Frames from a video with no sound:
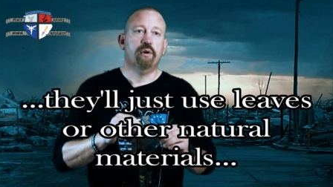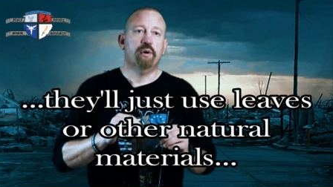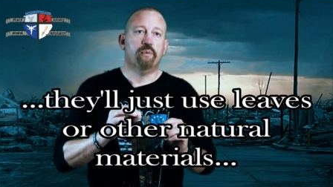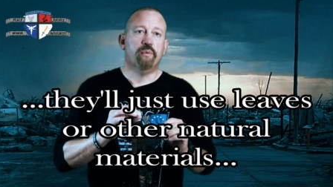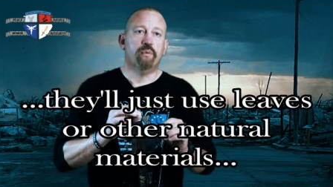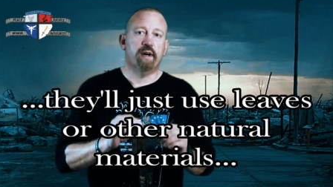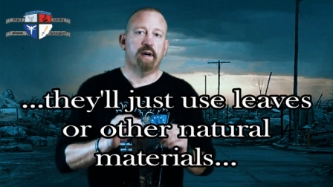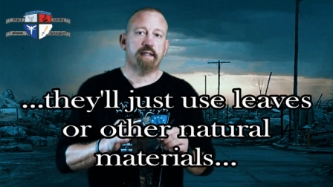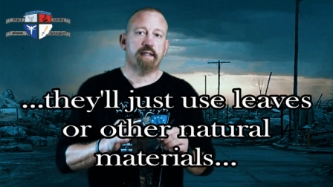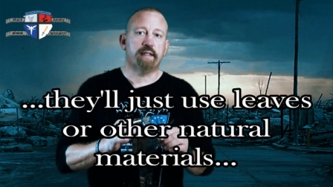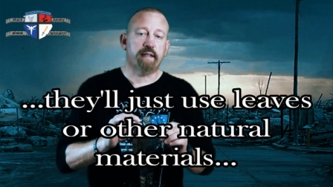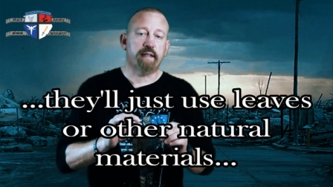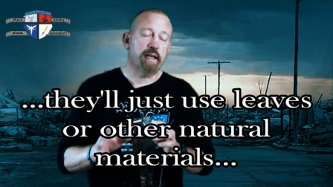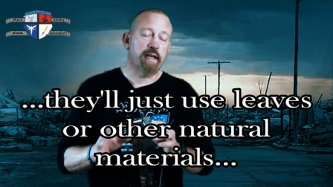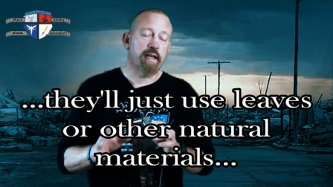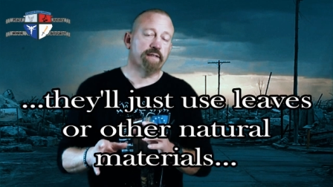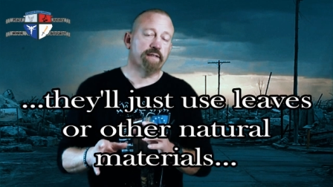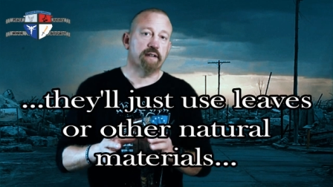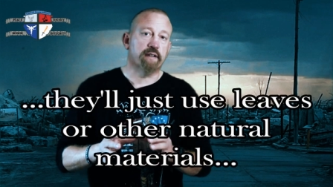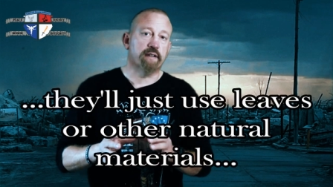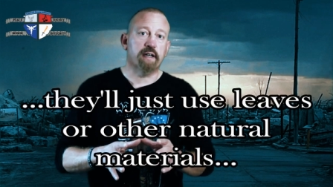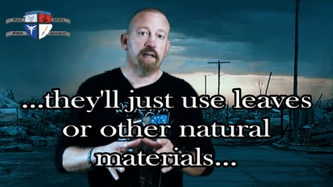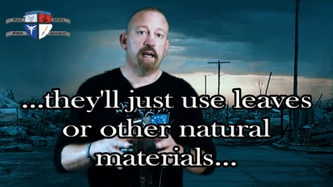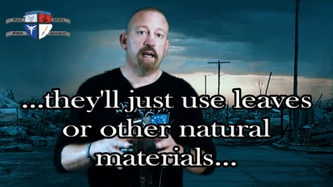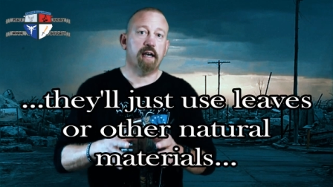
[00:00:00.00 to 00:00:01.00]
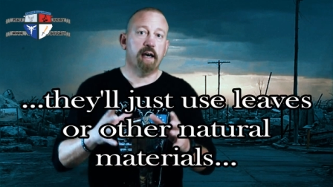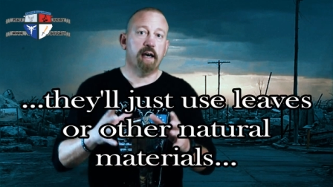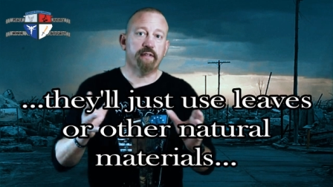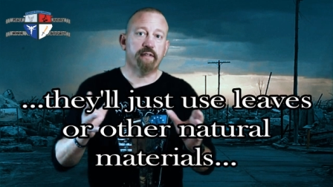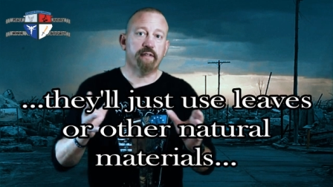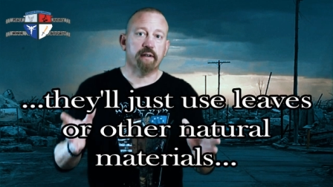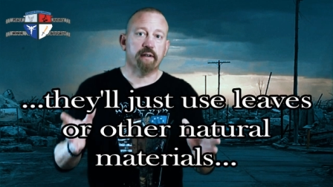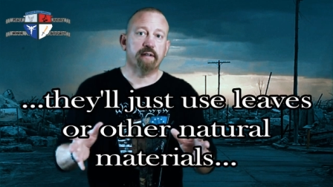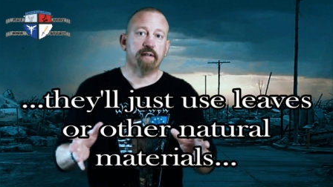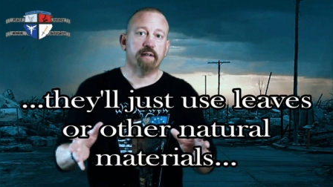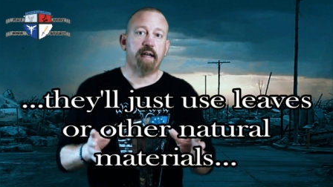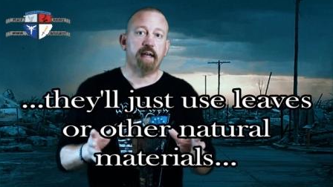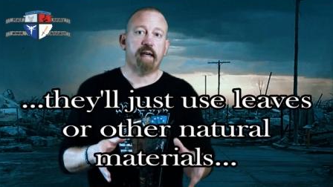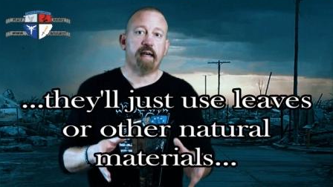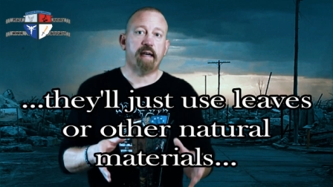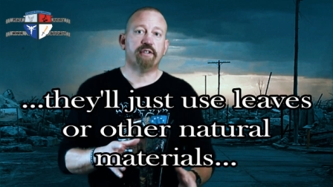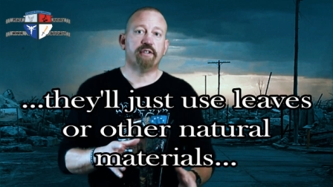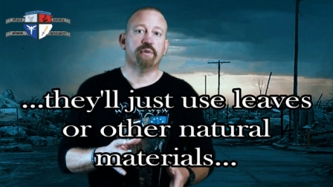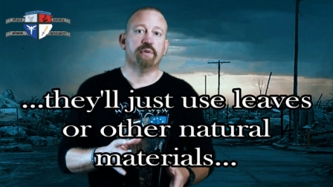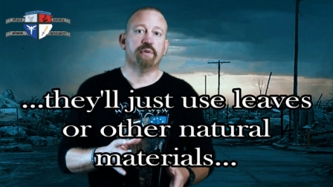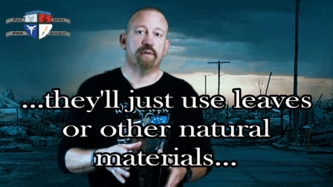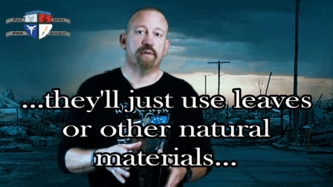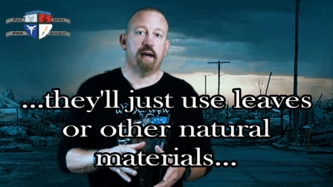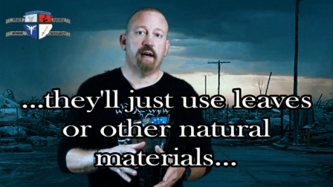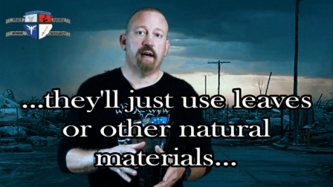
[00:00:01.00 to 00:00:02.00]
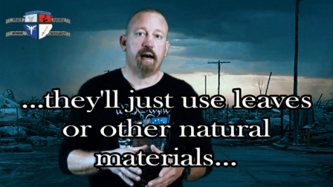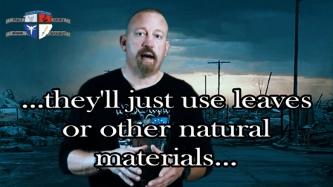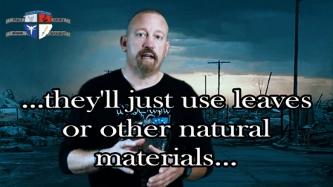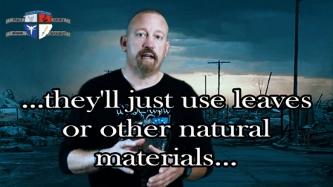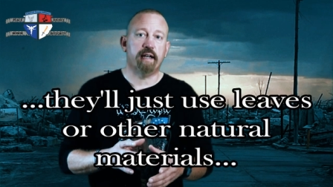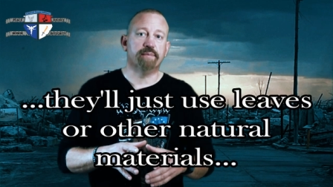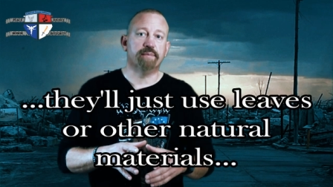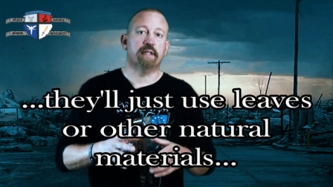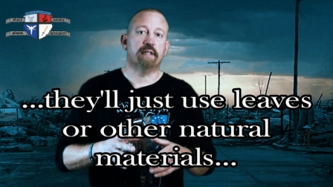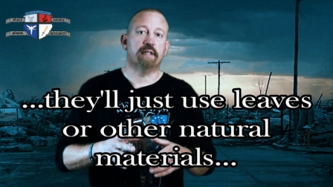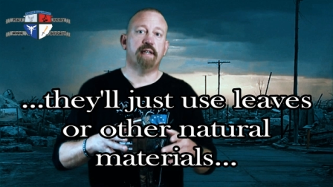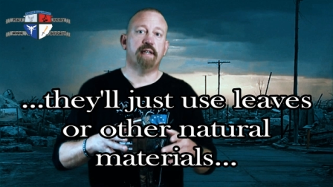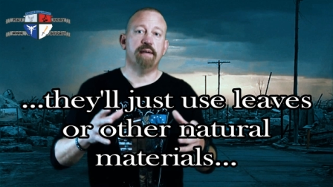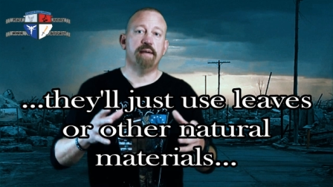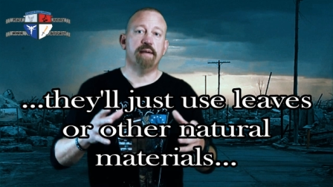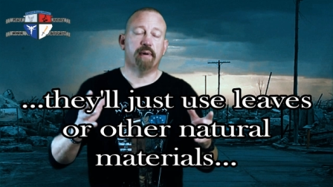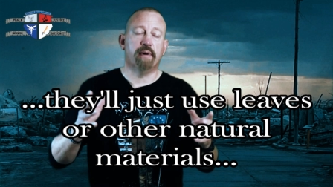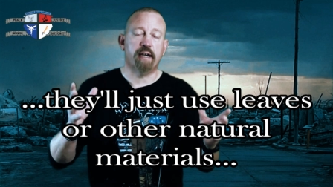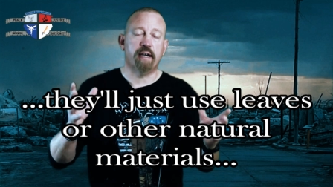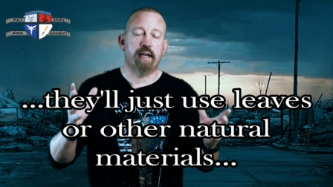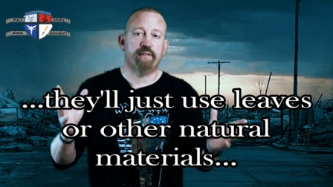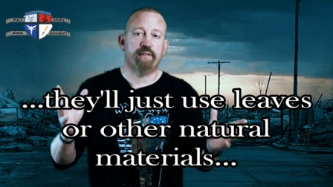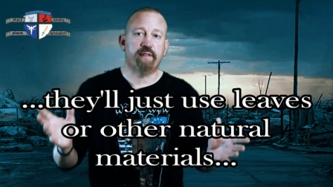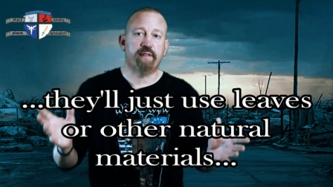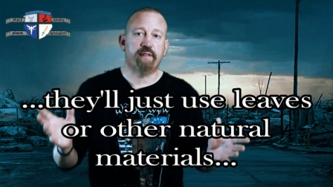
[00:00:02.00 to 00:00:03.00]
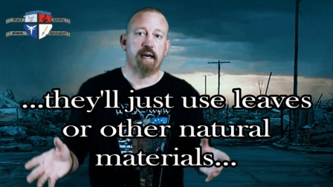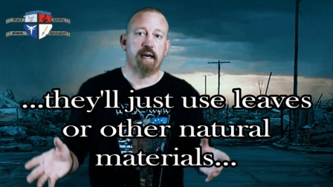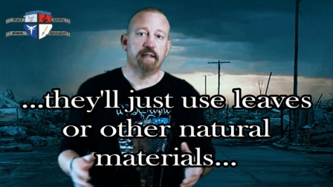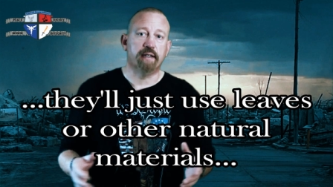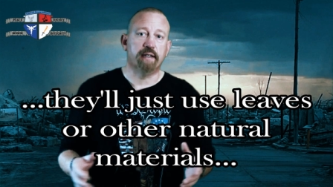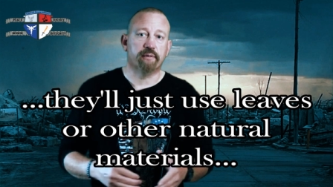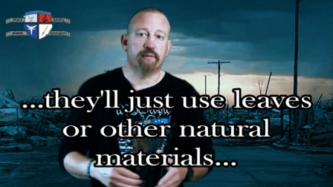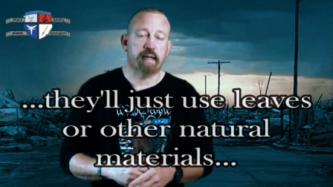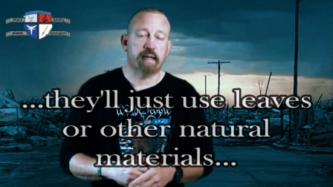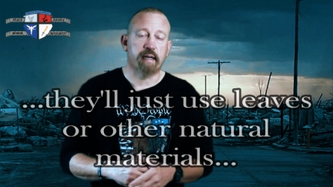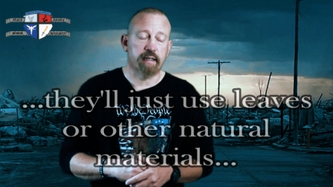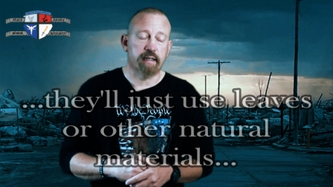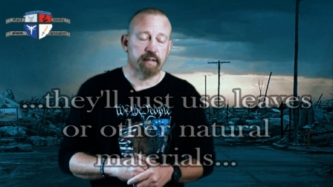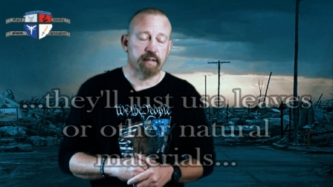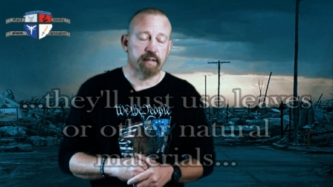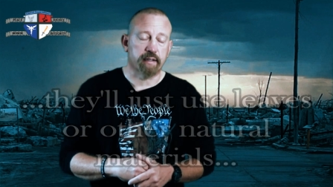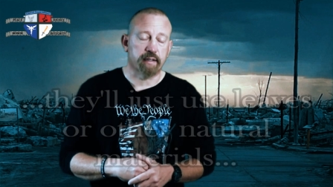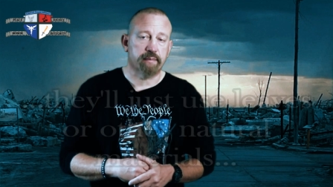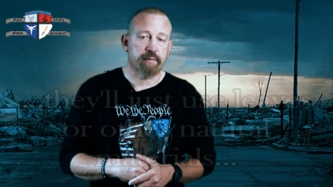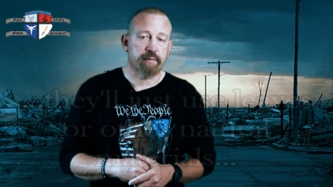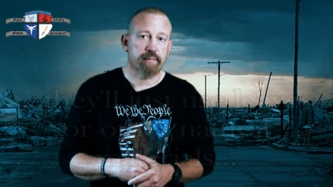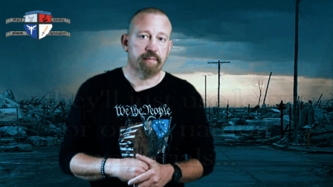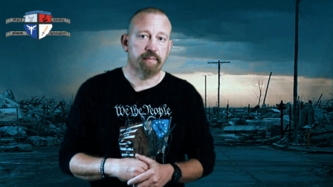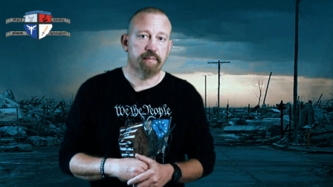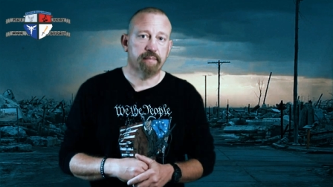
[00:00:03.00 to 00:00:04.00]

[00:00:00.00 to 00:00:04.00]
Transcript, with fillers: whatever other natural items that they might find around them.